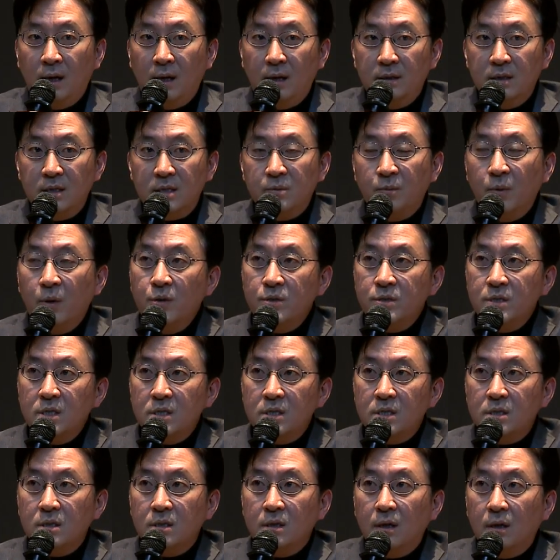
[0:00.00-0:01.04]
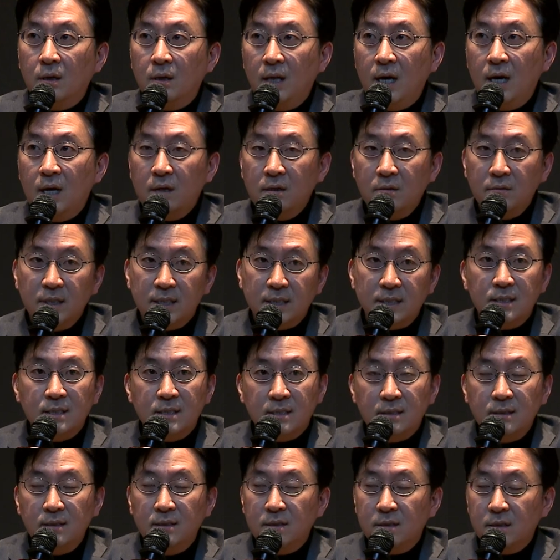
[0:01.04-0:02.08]
this poses a lot of
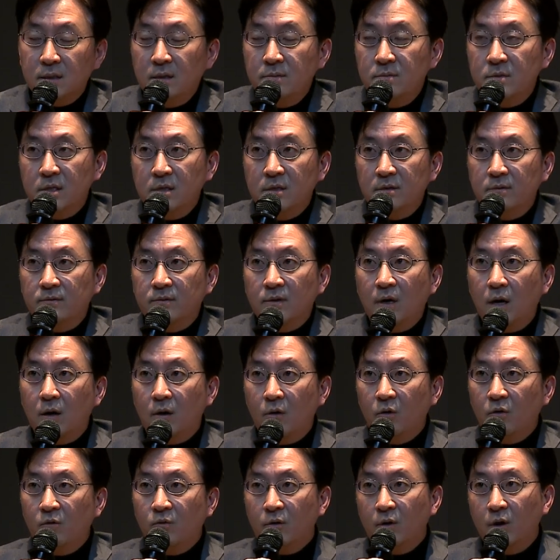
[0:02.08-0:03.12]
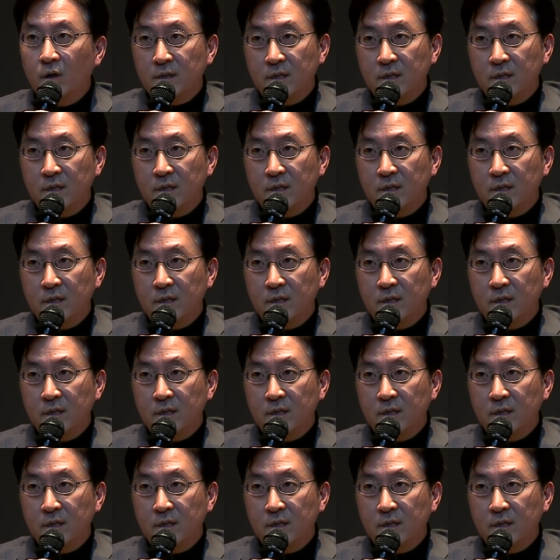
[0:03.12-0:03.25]
risks in terms of our overall